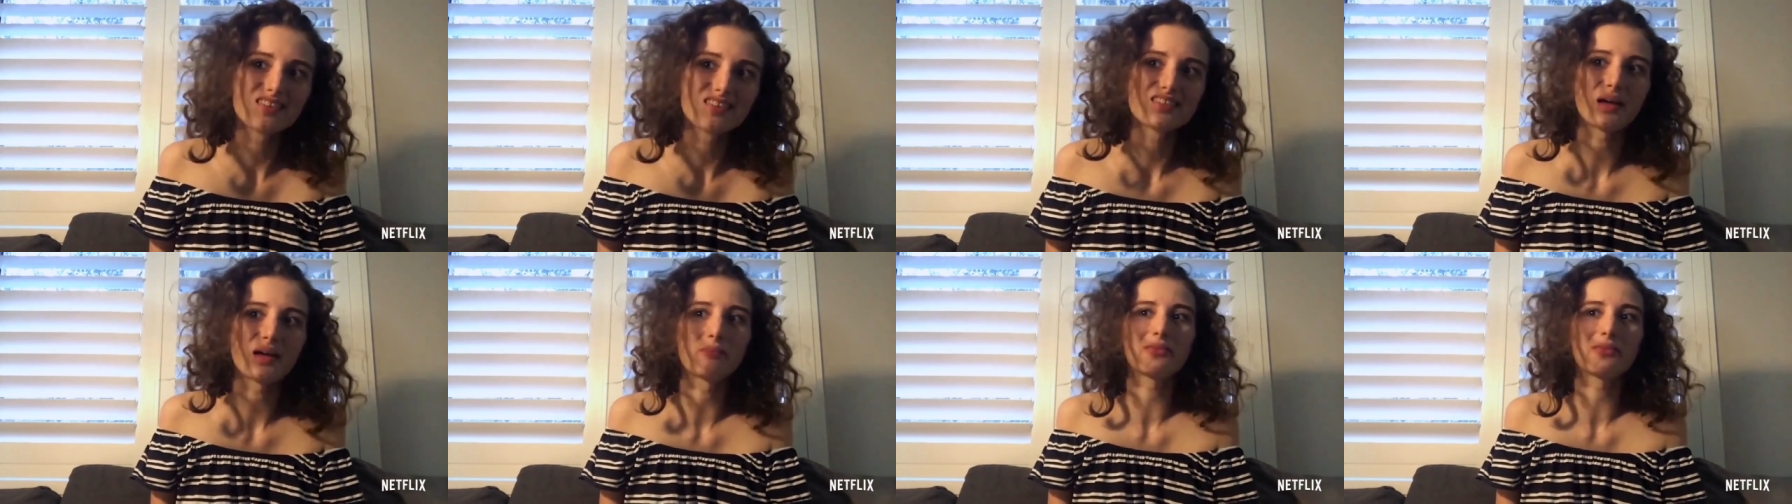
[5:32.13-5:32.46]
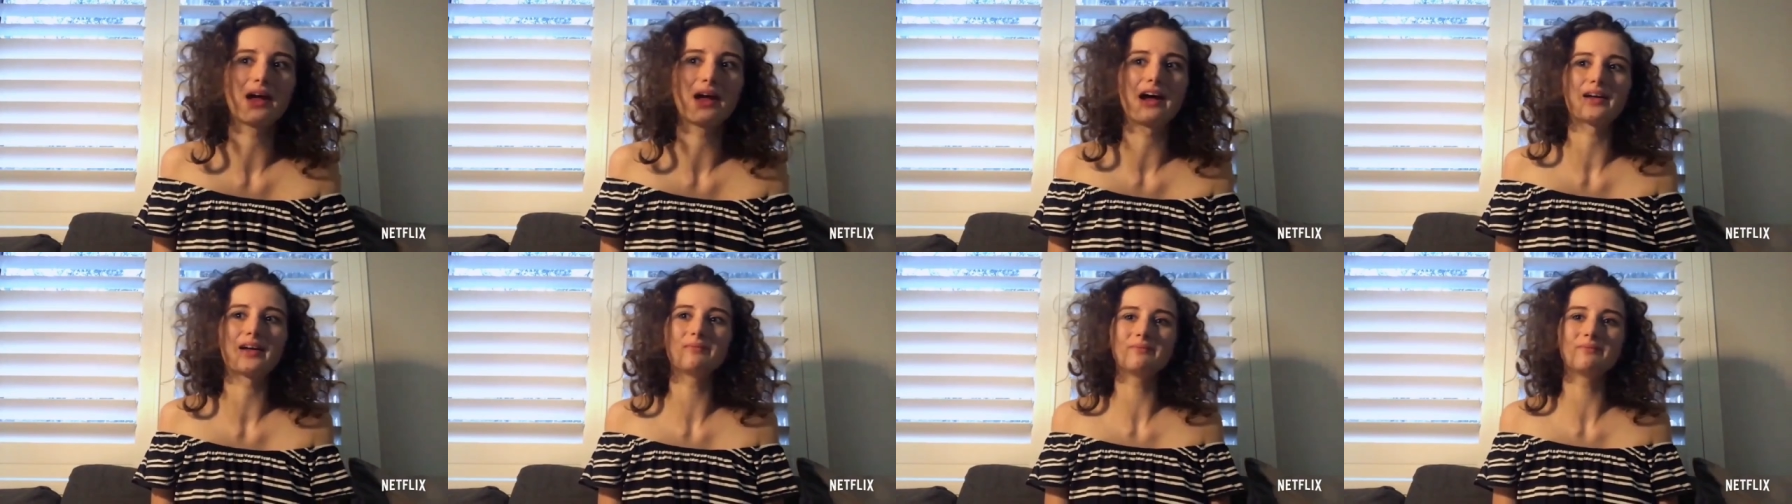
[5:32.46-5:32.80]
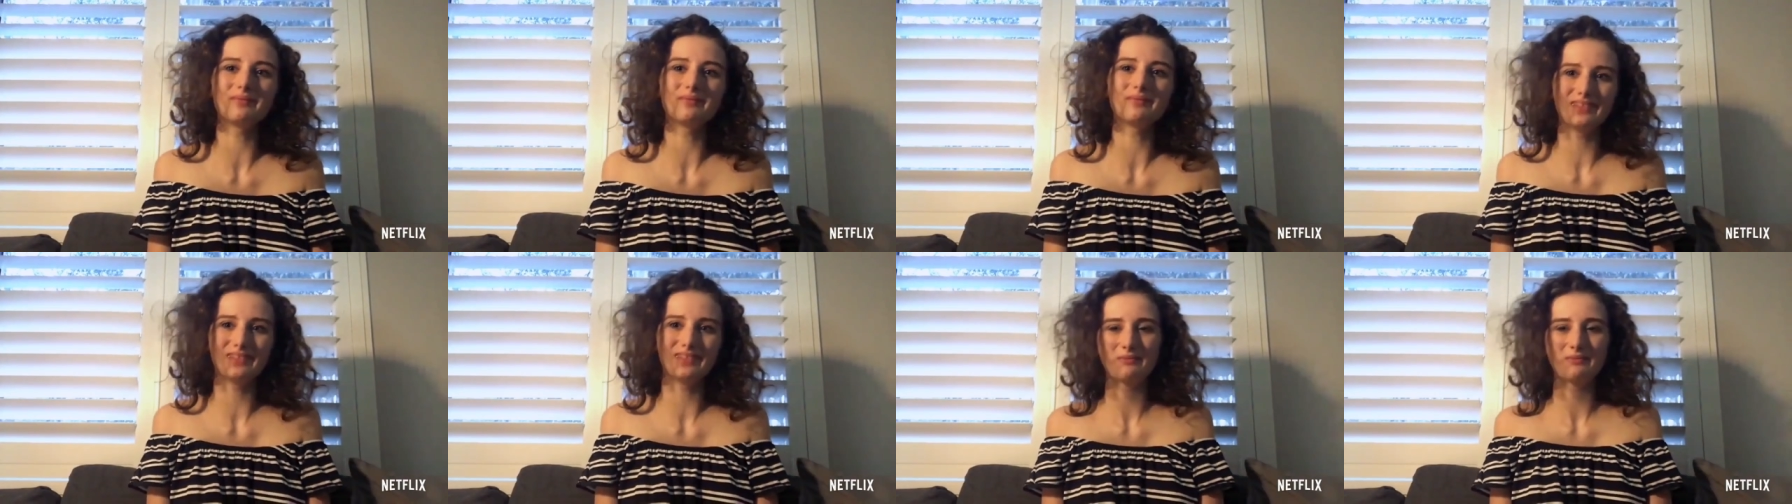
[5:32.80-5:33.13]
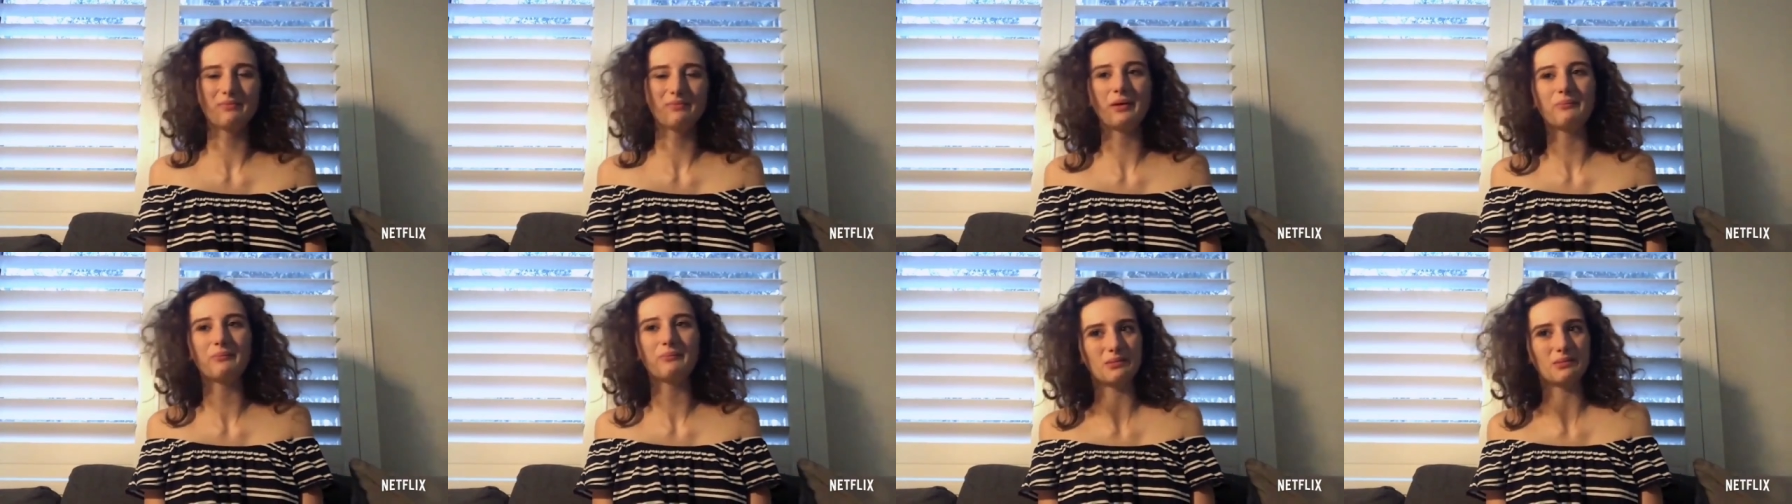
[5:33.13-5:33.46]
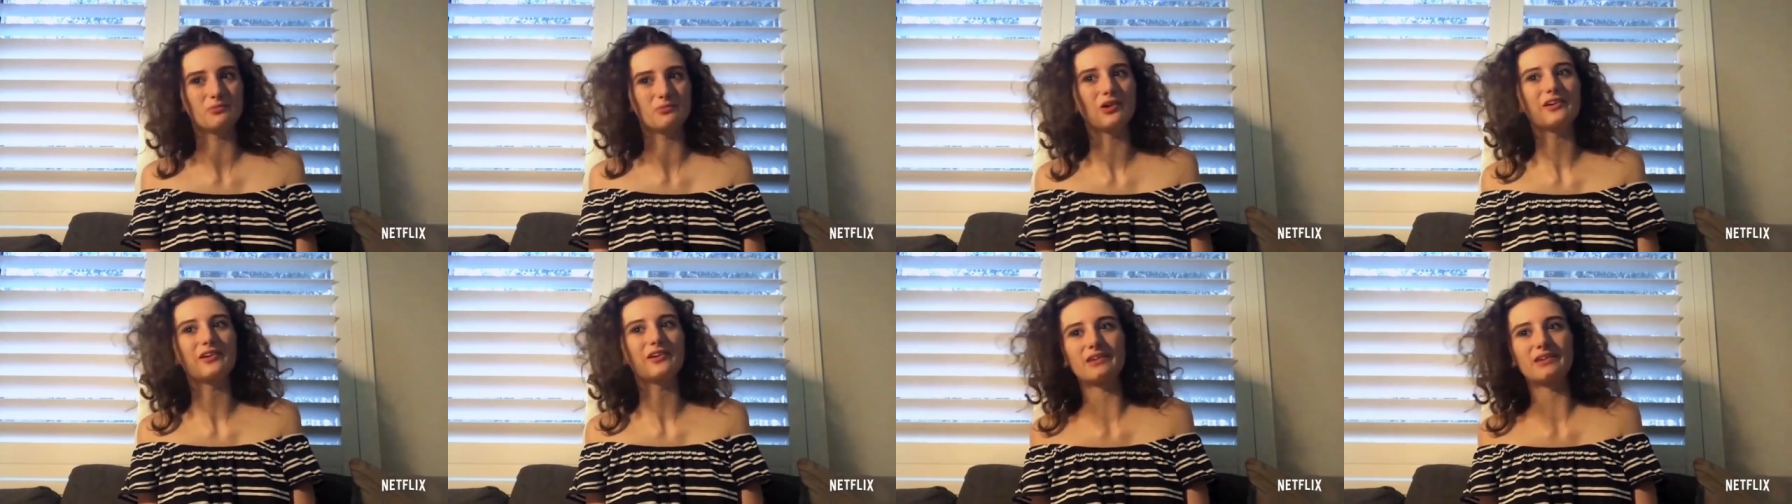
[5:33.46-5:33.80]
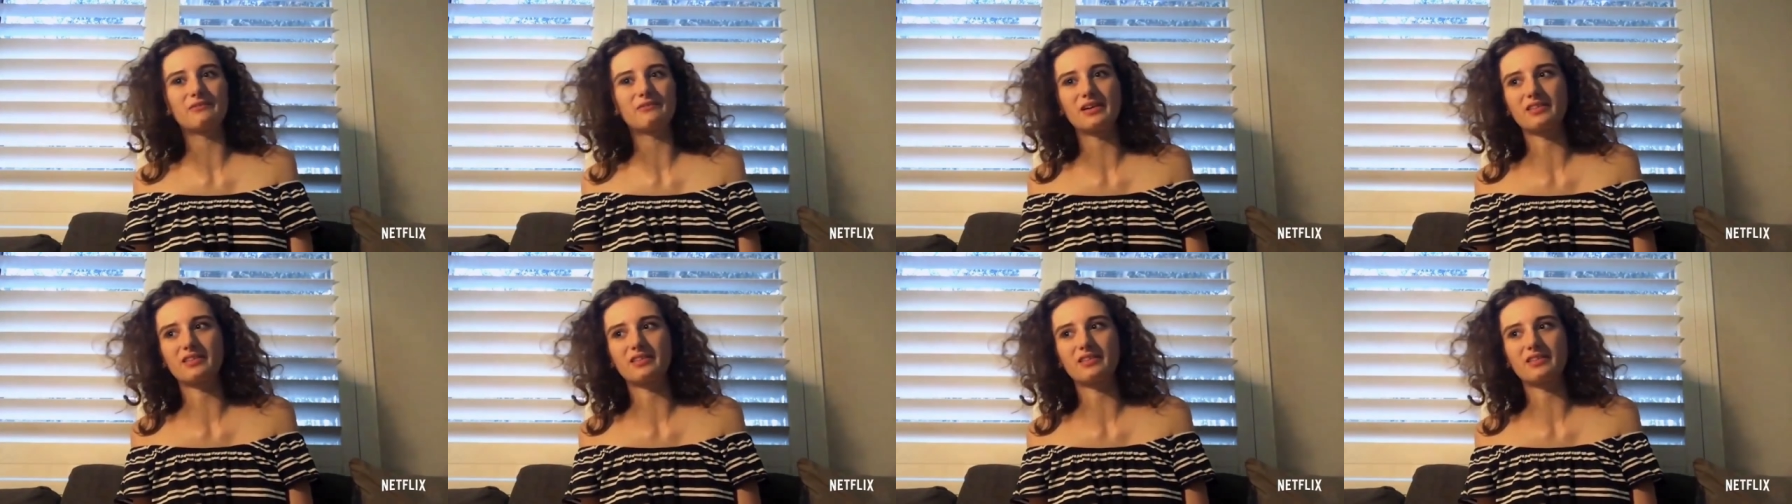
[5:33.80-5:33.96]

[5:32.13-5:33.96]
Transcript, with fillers: much they use humour to